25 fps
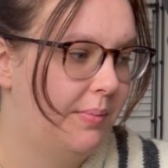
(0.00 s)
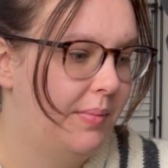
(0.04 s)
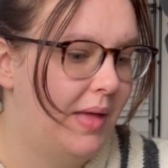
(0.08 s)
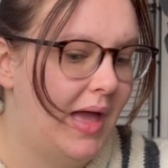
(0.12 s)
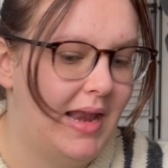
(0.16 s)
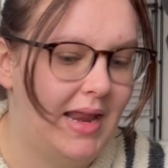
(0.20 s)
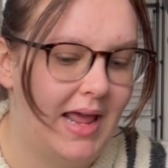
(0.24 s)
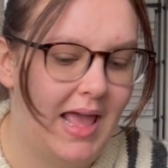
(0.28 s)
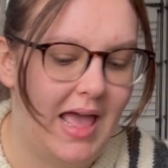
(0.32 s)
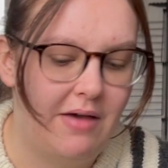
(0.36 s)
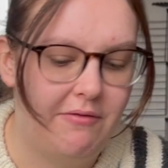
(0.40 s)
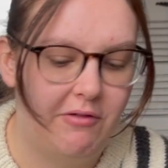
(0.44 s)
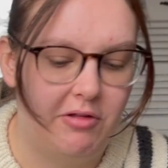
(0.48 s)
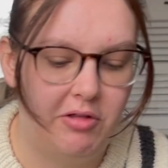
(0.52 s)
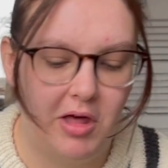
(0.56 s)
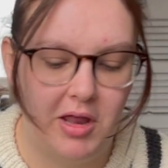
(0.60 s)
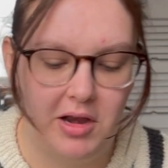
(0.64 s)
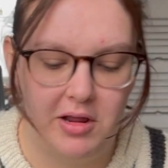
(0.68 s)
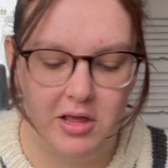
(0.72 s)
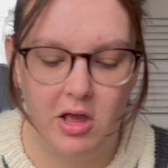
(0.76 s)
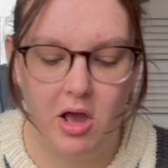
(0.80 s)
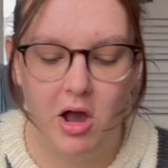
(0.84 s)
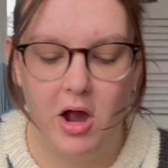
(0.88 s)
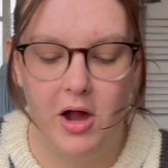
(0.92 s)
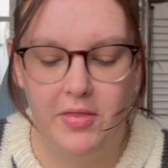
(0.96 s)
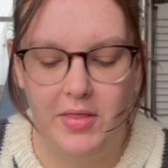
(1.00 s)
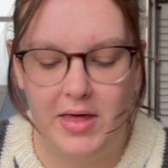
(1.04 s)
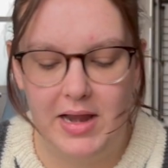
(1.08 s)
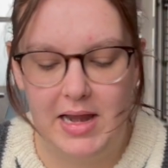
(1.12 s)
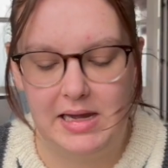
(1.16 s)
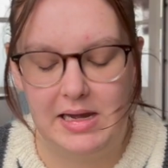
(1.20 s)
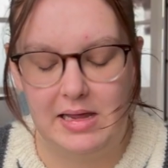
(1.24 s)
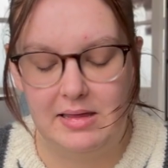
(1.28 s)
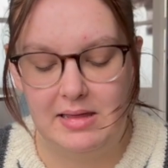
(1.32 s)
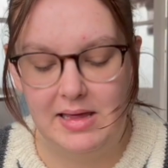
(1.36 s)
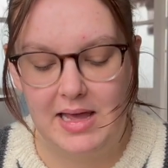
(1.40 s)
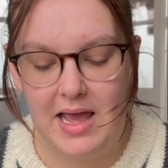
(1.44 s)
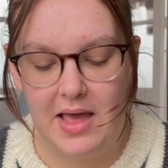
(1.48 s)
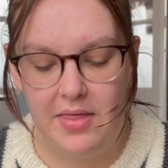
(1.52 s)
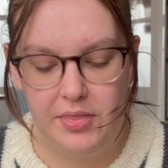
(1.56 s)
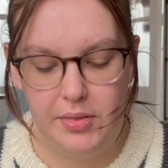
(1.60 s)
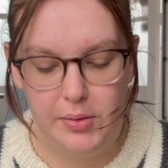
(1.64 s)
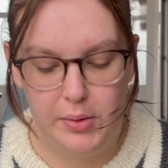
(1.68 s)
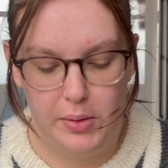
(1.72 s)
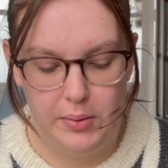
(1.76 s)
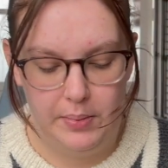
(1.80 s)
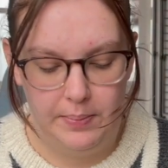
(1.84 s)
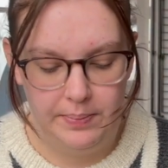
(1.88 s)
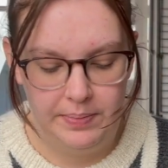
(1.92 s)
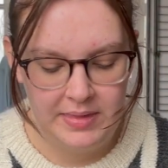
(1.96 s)
and I have a lot of yarn that I need to get
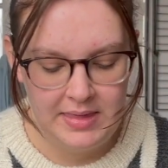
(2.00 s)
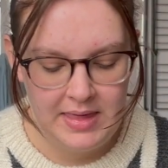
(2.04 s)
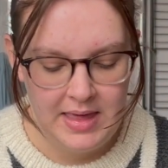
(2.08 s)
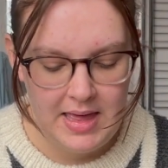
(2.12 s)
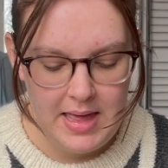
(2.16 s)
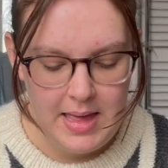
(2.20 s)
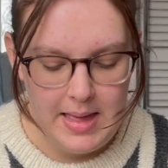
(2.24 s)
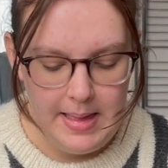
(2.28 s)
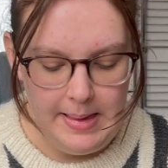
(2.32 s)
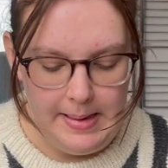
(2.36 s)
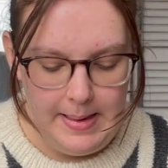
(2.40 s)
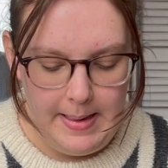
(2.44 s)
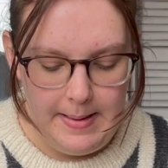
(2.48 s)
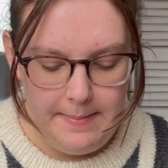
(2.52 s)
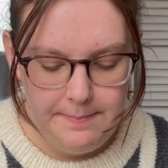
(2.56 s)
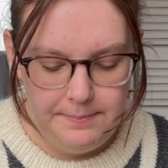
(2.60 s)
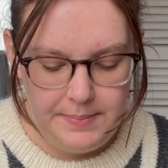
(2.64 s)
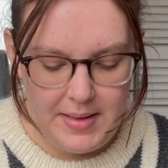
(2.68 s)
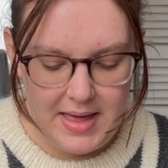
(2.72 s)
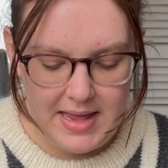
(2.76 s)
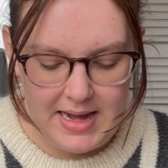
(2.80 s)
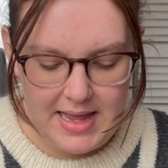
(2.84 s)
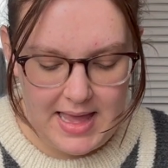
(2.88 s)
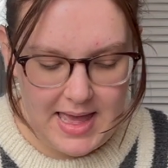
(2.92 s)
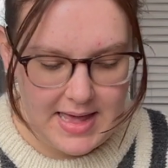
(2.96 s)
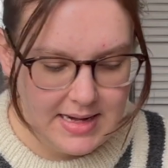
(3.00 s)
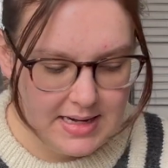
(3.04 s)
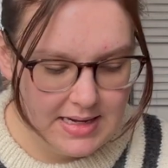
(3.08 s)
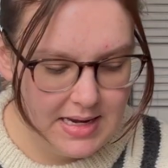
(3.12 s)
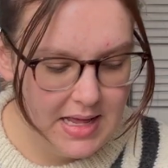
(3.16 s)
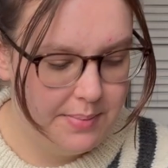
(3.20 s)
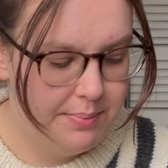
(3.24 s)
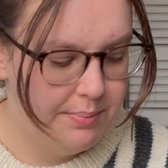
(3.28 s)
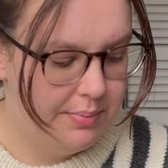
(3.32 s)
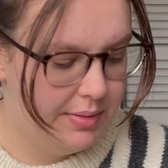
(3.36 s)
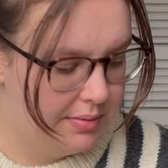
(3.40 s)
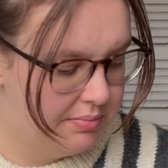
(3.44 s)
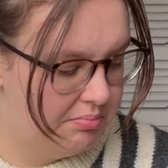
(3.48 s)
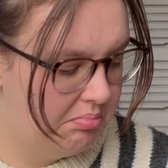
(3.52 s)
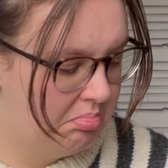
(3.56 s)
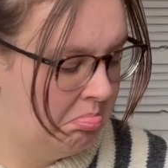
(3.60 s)
through, but I ended up